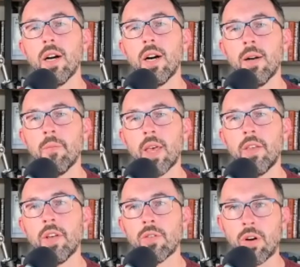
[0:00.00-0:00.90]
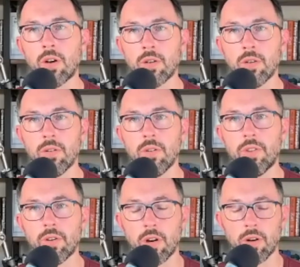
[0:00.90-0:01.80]
And there
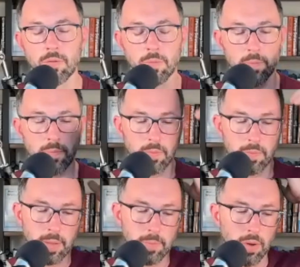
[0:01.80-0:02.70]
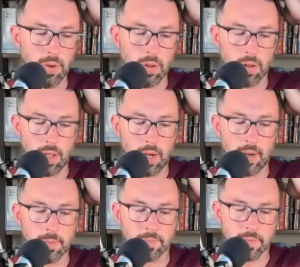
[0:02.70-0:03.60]
are
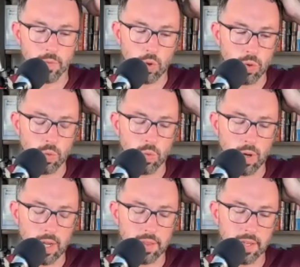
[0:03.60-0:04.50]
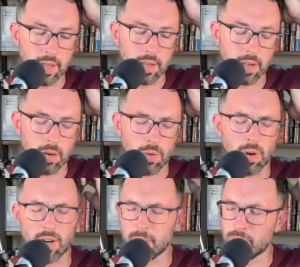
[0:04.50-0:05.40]
people who
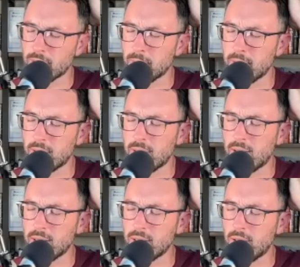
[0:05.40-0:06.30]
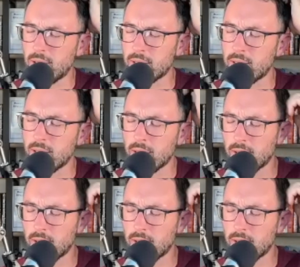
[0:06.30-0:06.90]
are at Brigham and Young